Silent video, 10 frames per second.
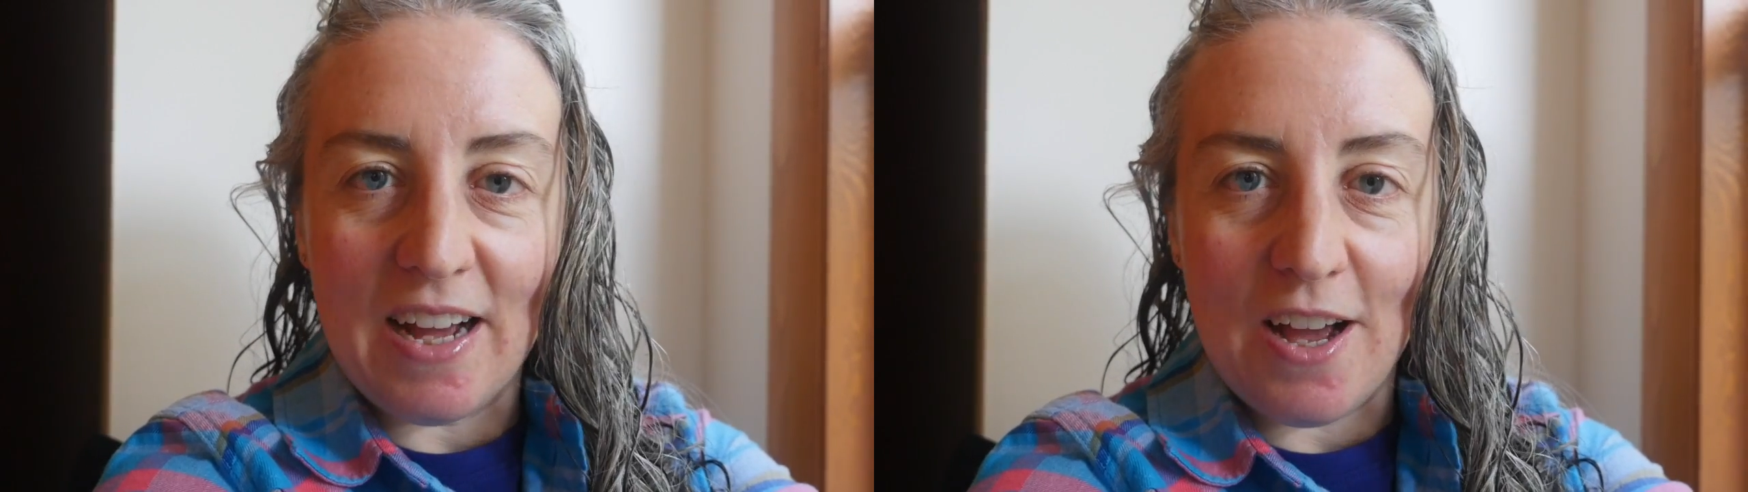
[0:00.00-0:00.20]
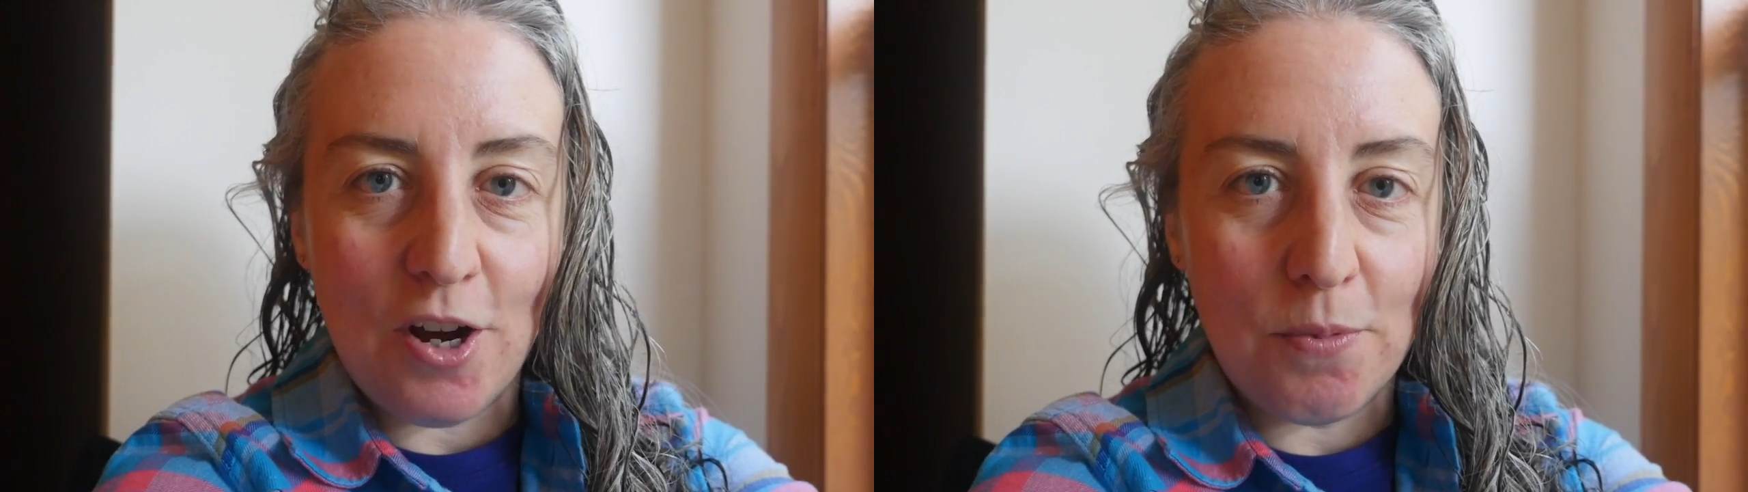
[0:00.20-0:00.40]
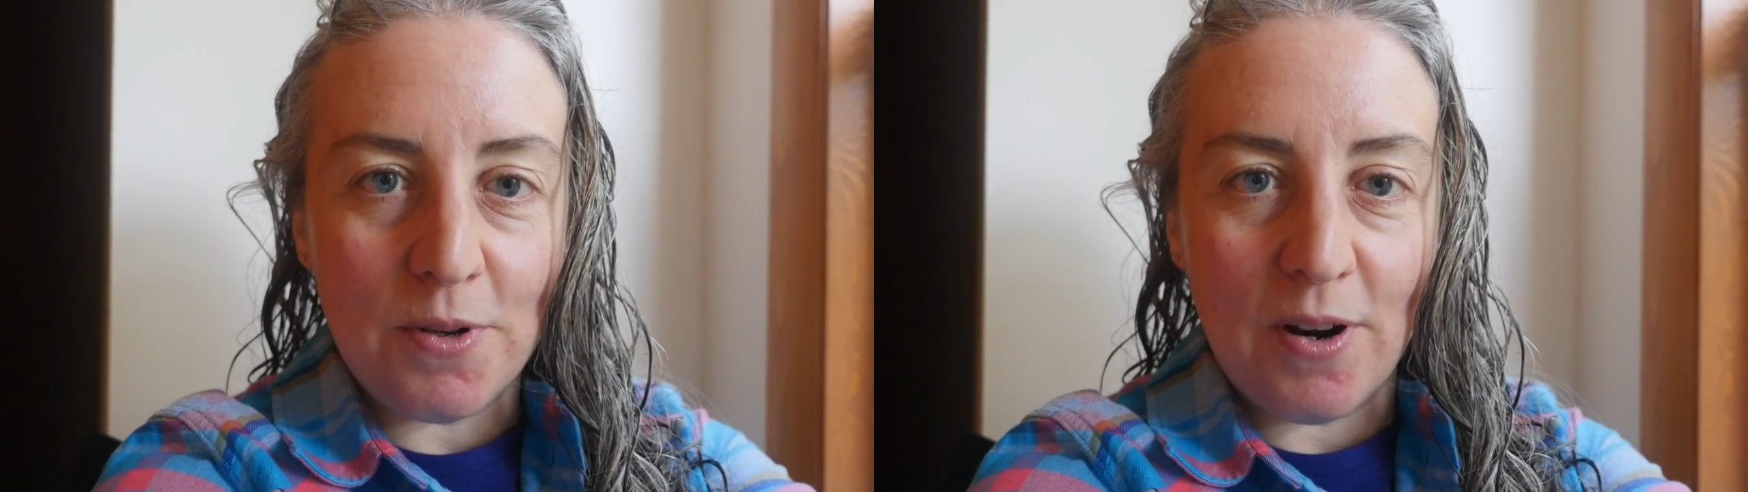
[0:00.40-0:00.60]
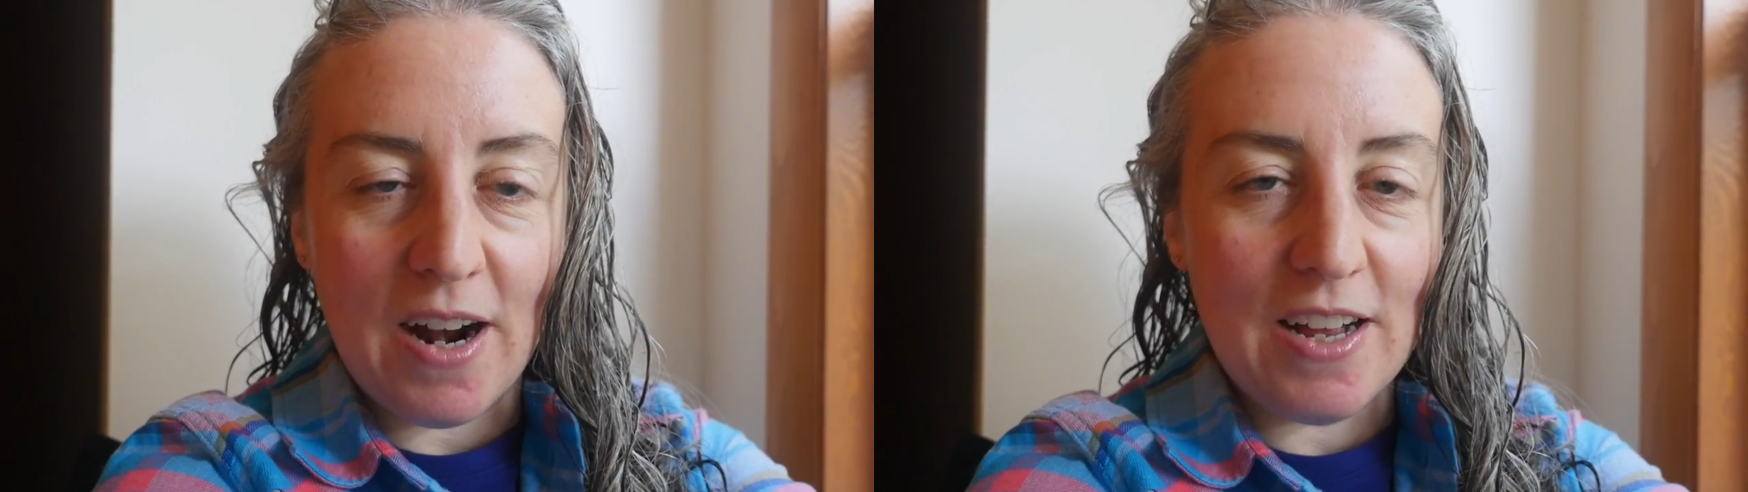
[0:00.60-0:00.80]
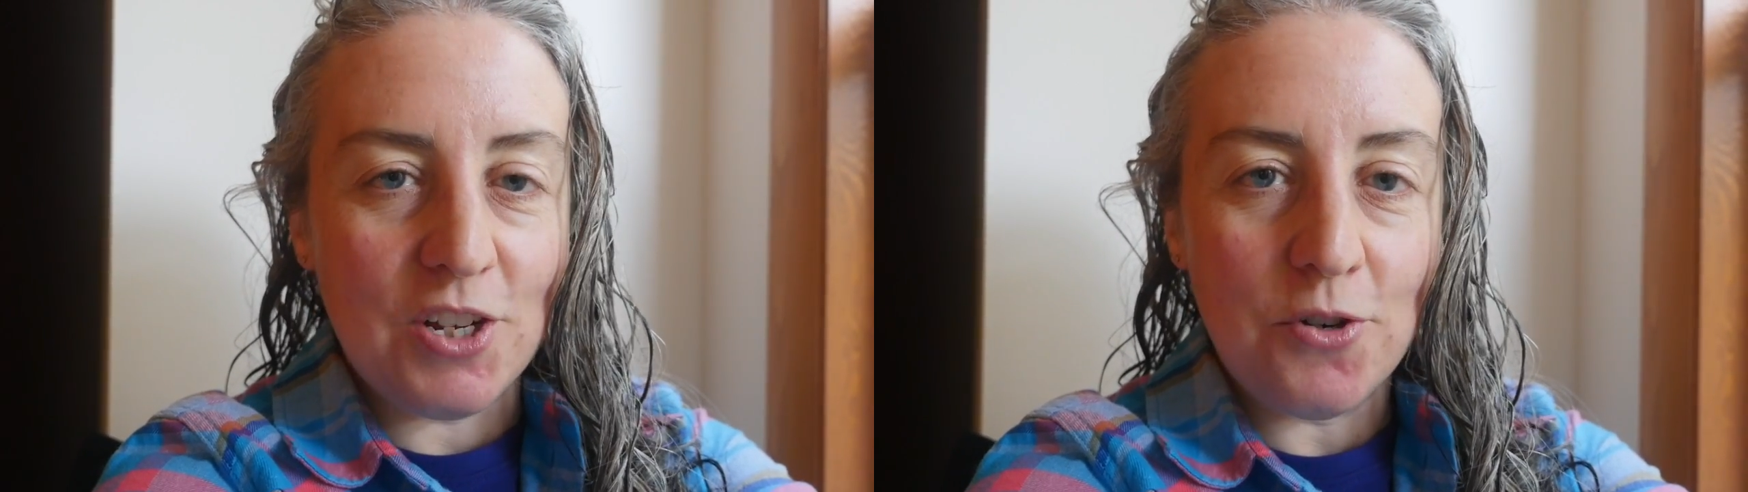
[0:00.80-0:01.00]
I hope you are
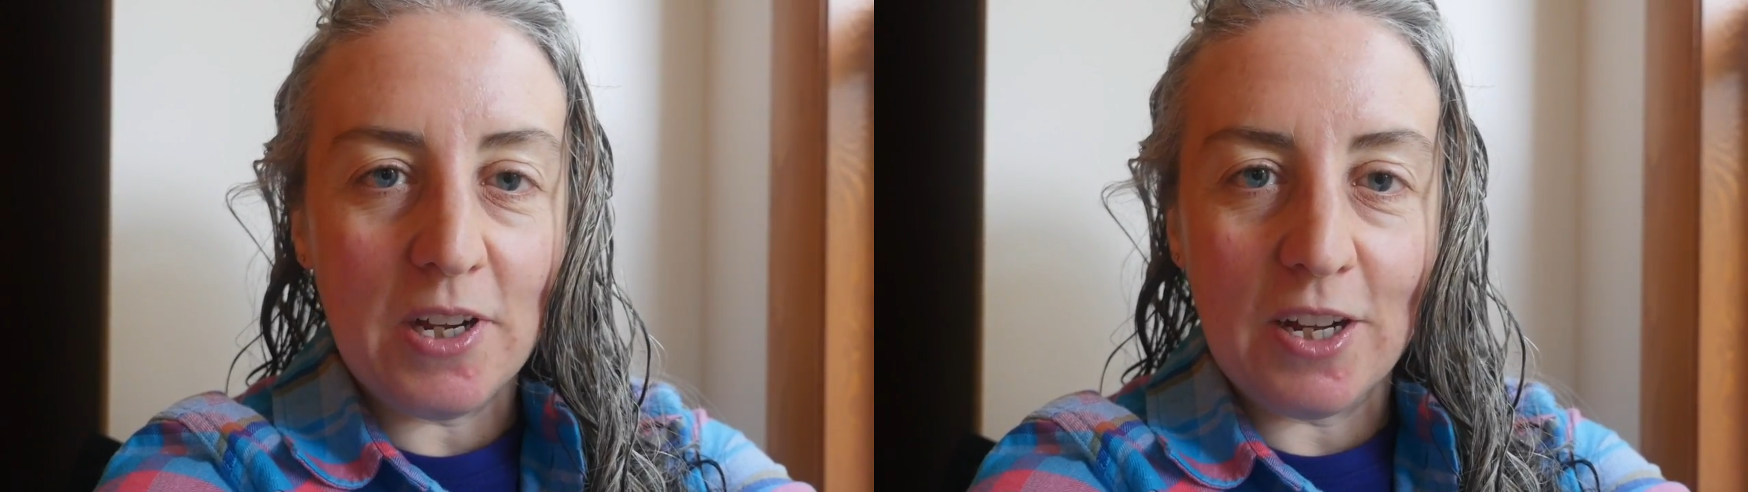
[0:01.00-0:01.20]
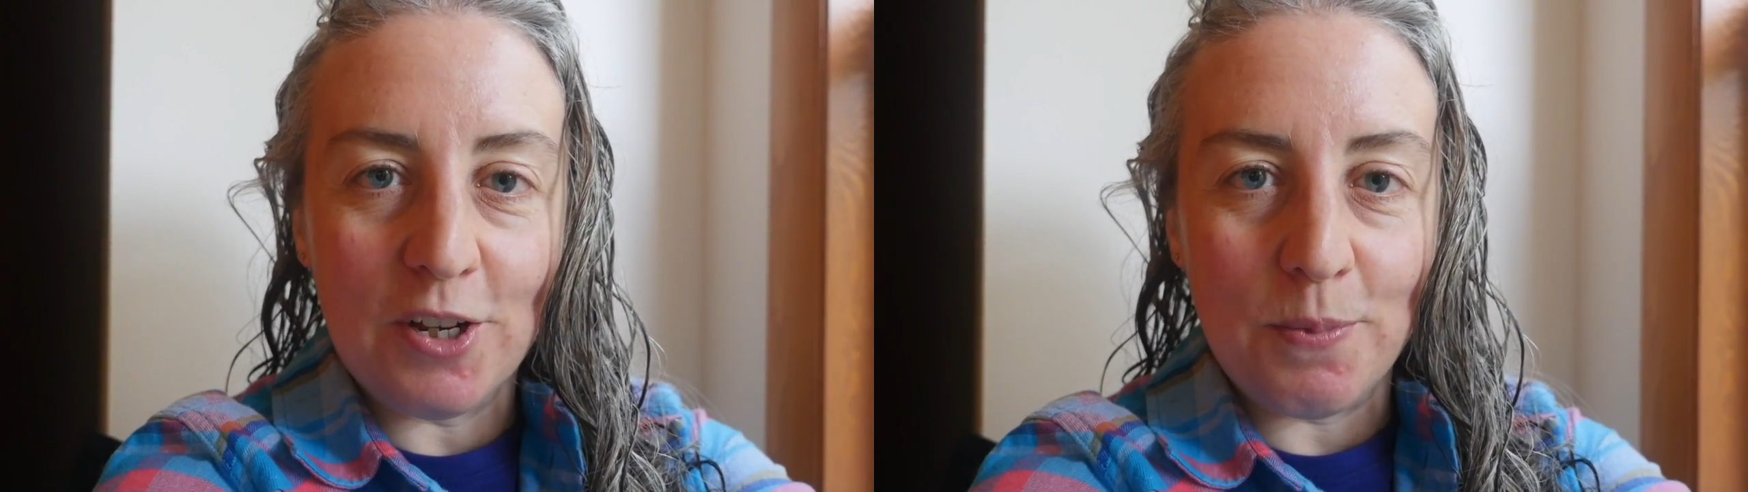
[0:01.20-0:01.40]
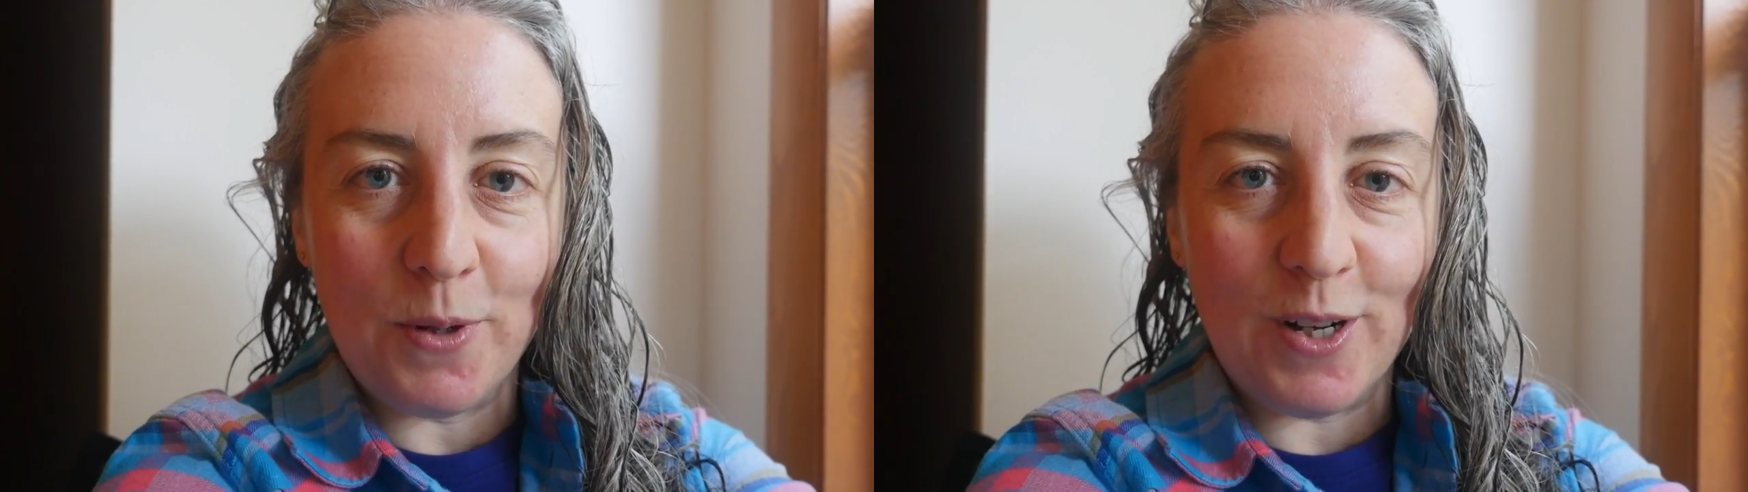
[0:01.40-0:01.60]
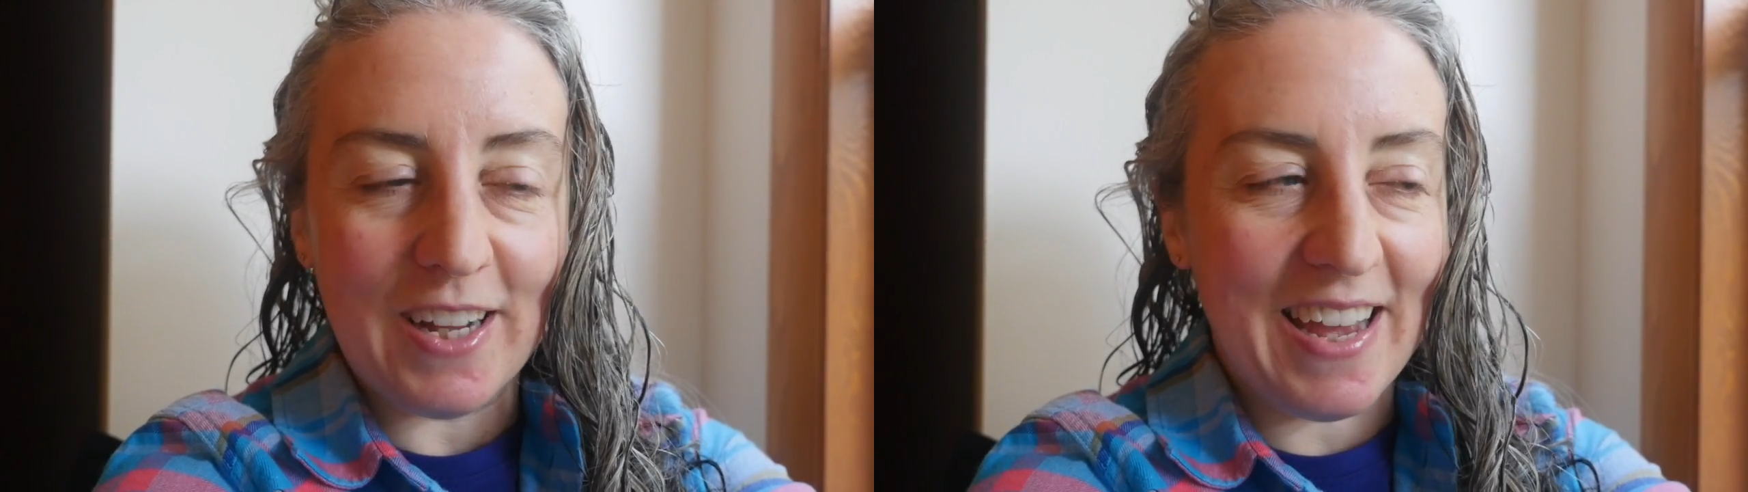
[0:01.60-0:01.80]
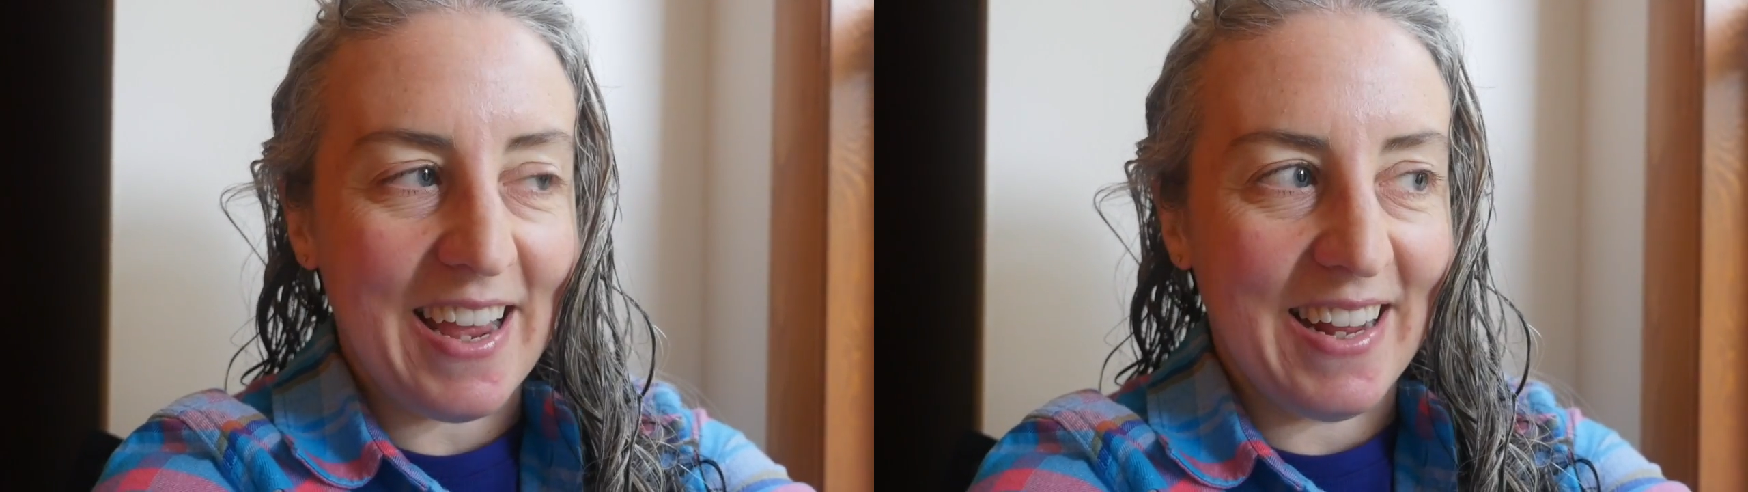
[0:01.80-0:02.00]
enjoying a good
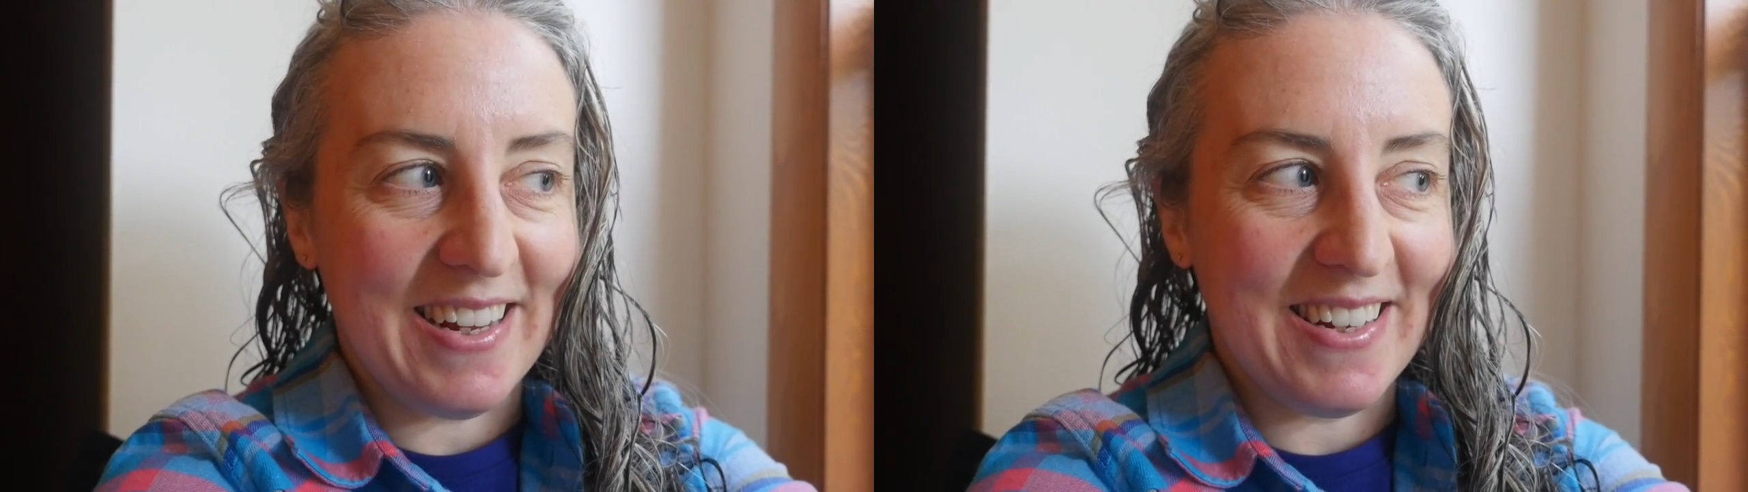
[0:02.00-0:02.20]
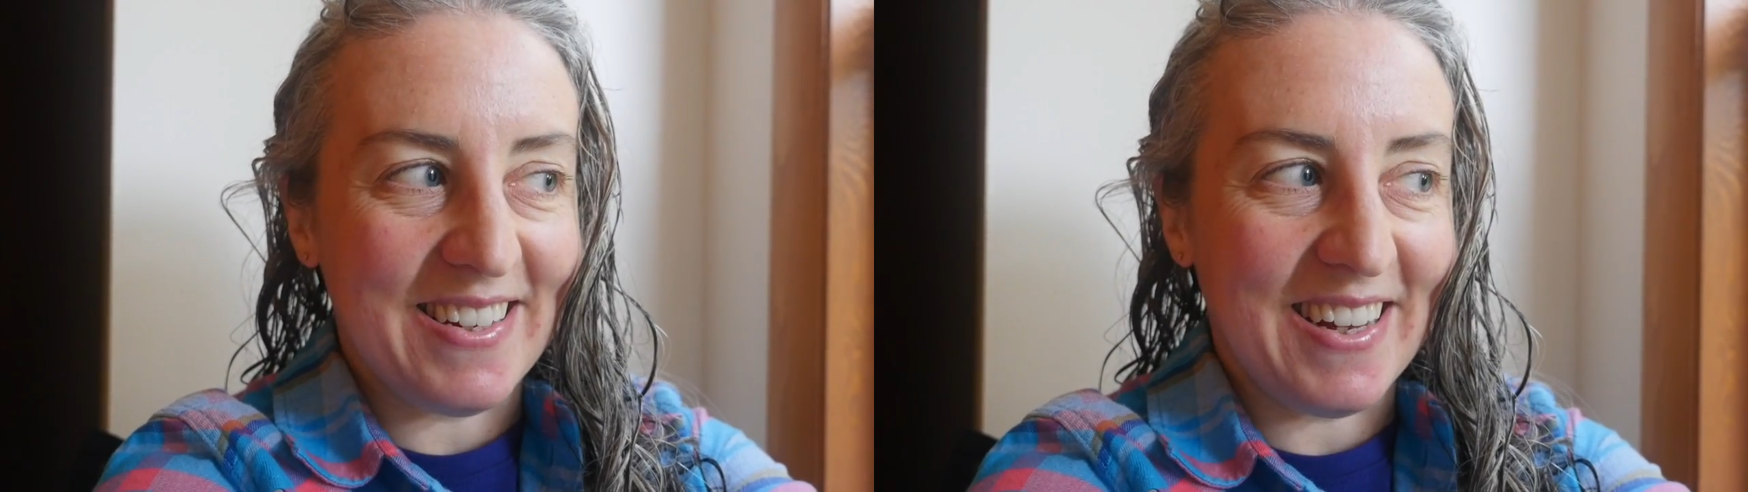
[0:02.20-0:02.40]
book and,